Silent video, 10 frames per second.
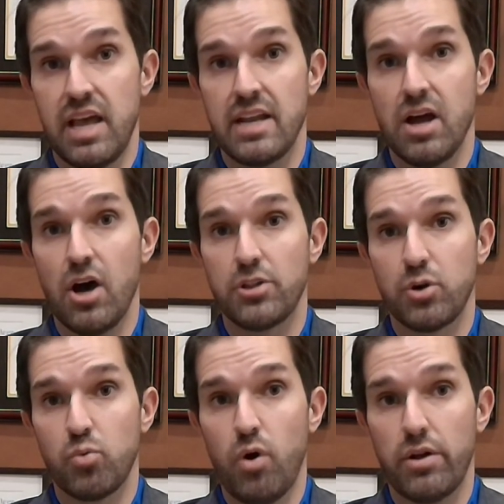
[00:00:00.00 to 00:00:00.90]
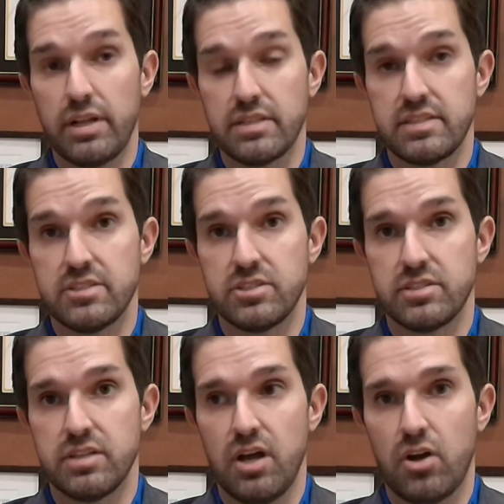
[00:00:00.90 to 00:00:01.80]
and other quality
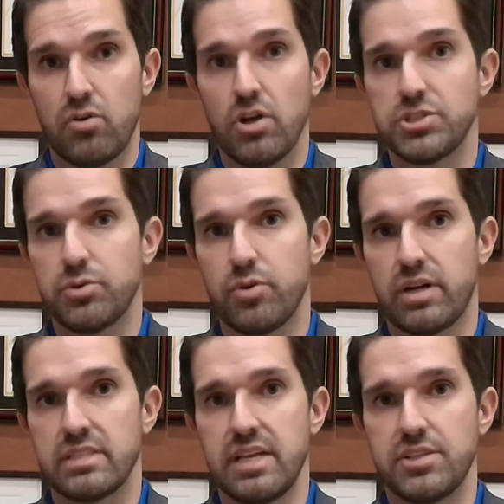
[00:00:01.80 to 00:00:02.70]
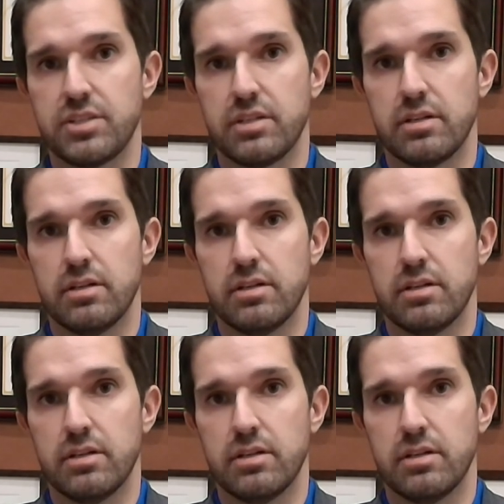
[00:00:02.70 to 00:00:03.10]
decisions across your organization.